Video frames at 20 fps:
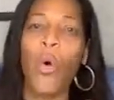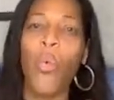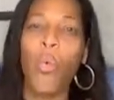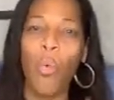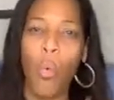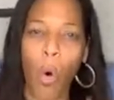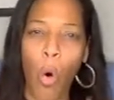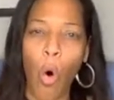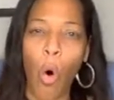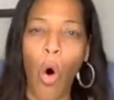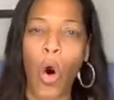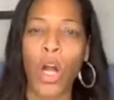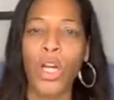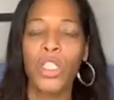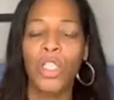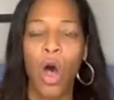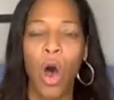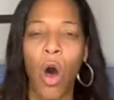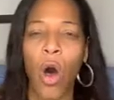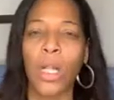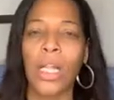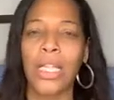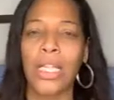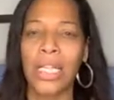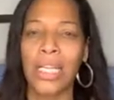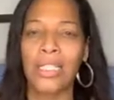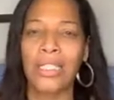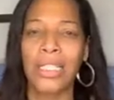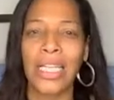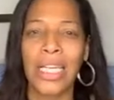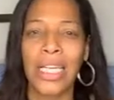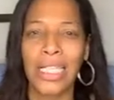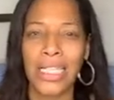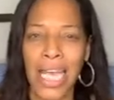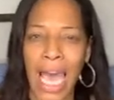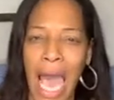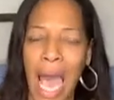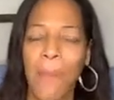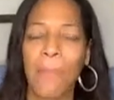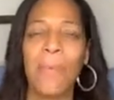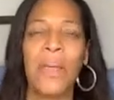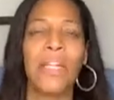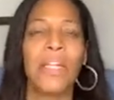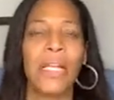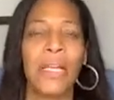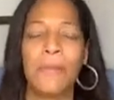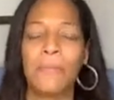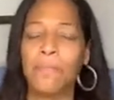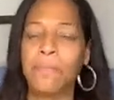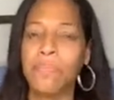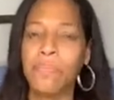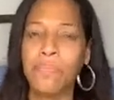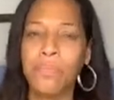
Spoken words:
wars, all of these things happened, and